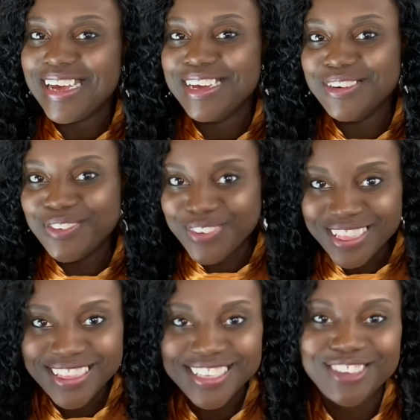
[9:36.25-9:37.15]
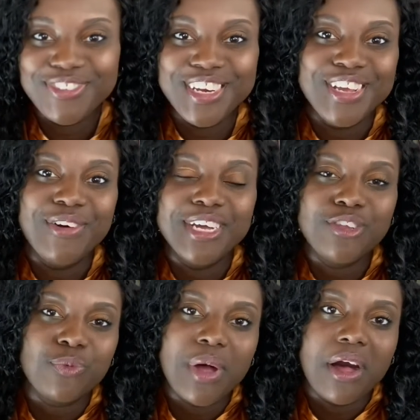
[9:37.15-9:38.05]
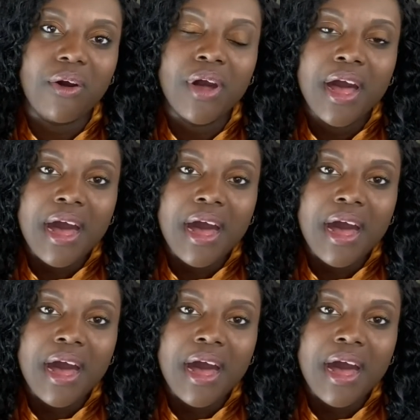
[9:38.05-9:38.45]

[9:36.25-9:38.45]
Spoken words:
with this video as well.